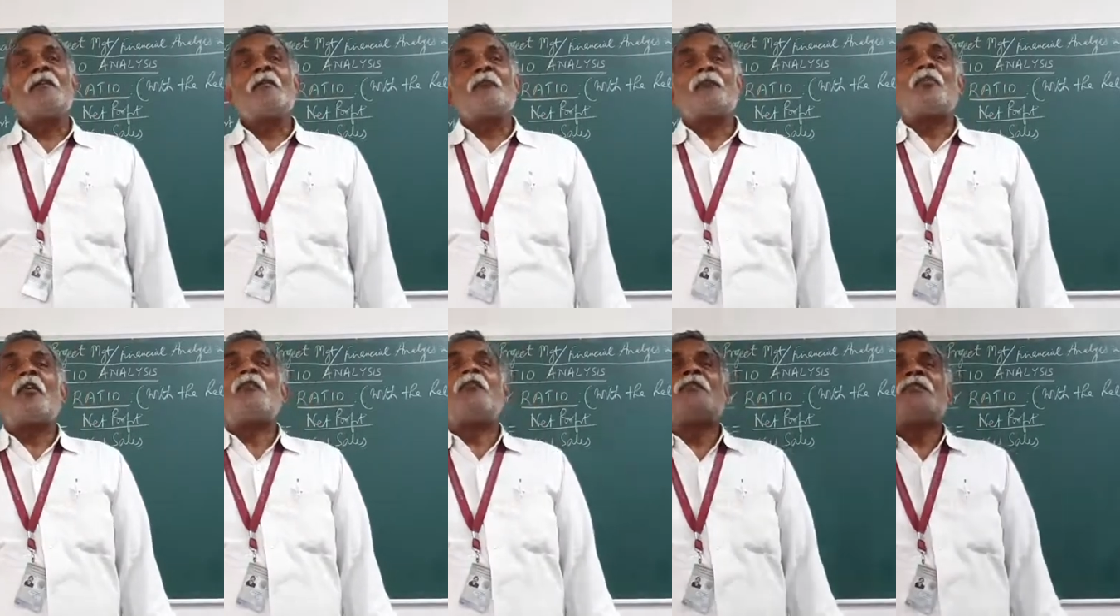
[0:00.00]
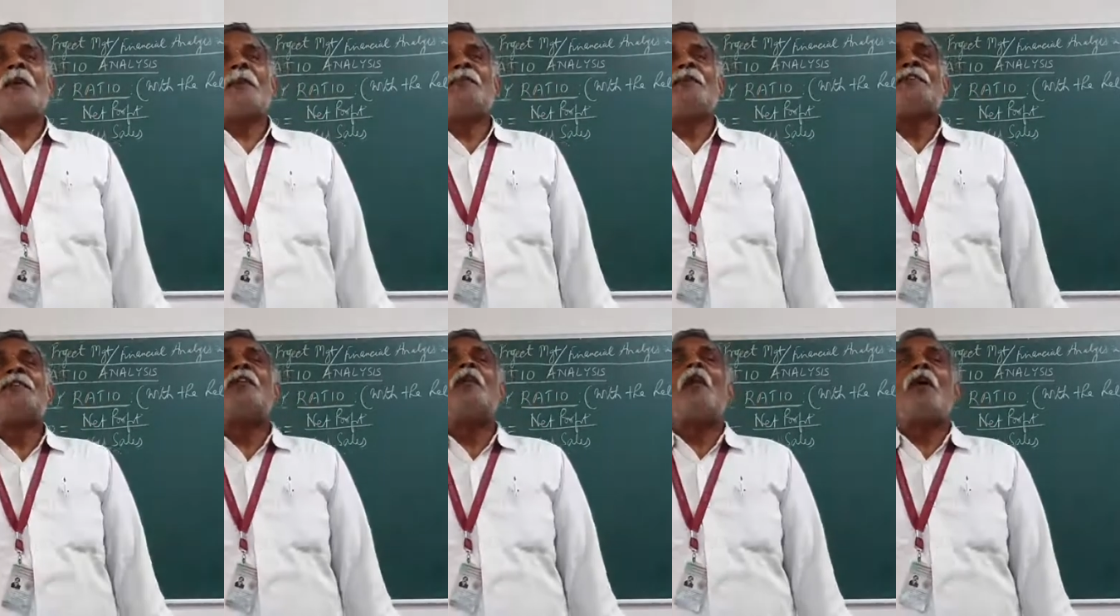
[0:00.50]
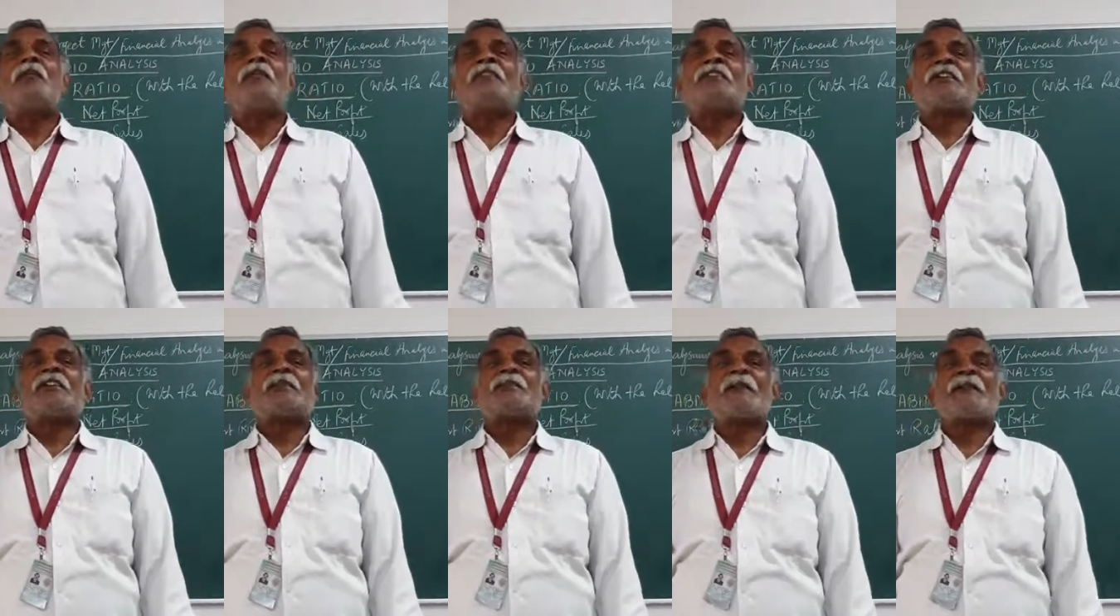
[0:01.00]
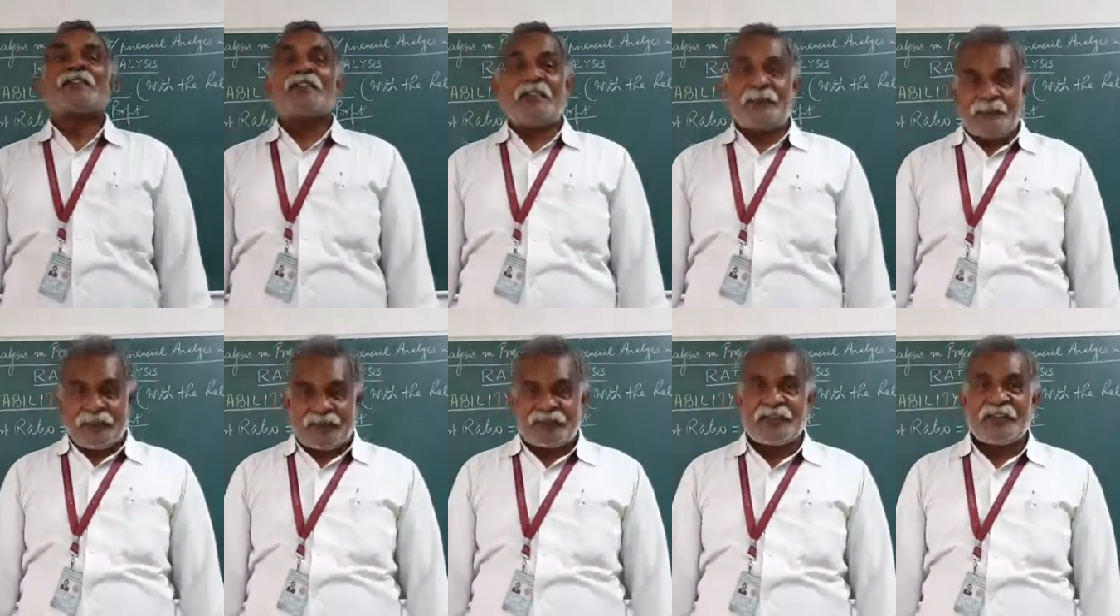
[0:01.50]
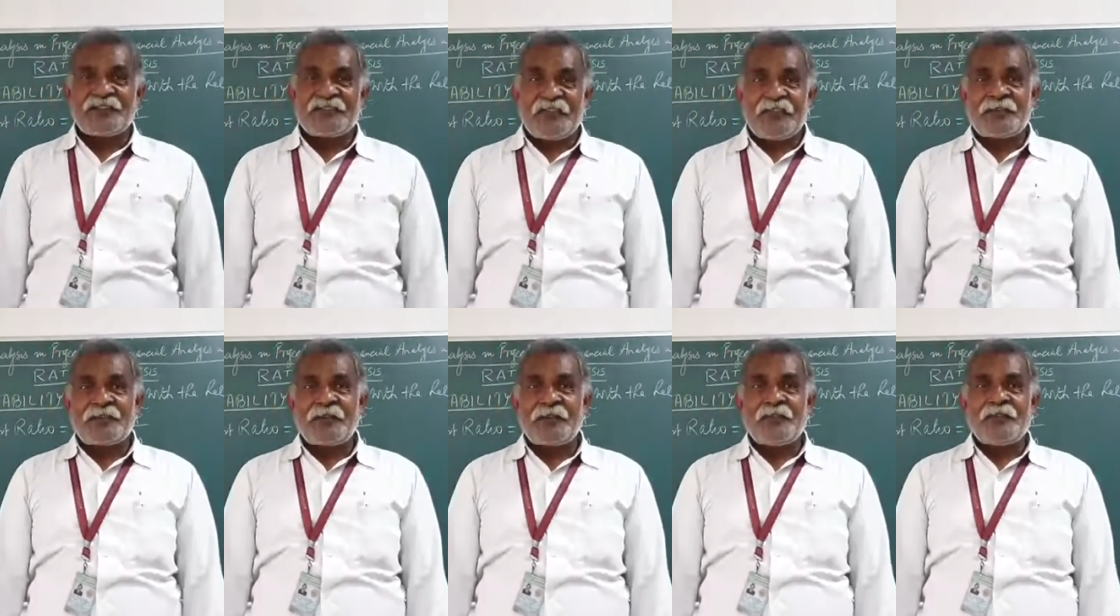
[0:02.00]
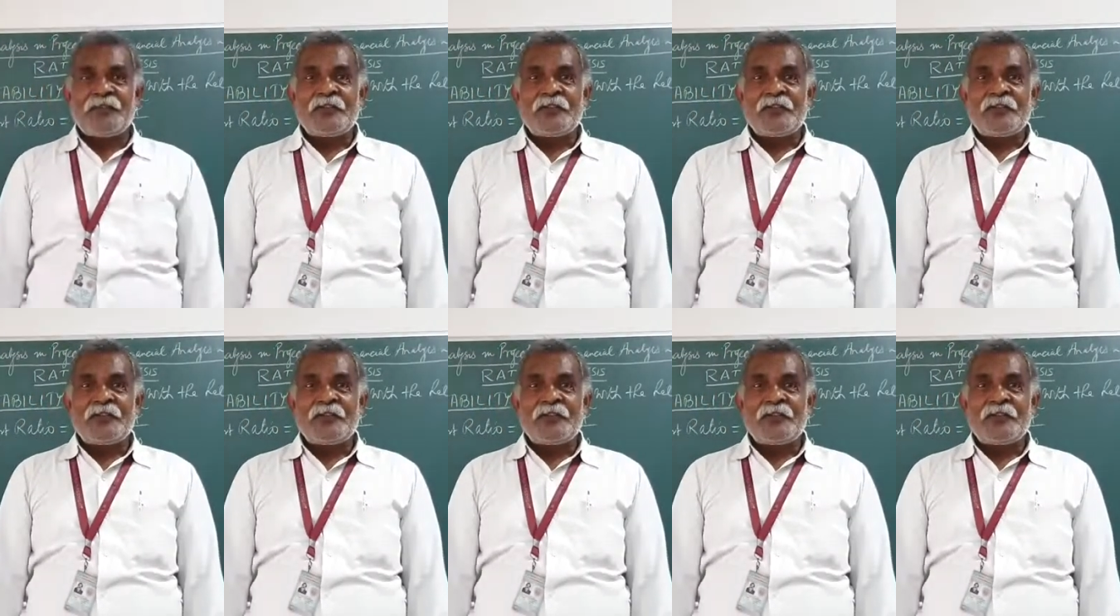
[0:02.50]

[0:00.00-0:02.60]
profitability always expressed in percentage.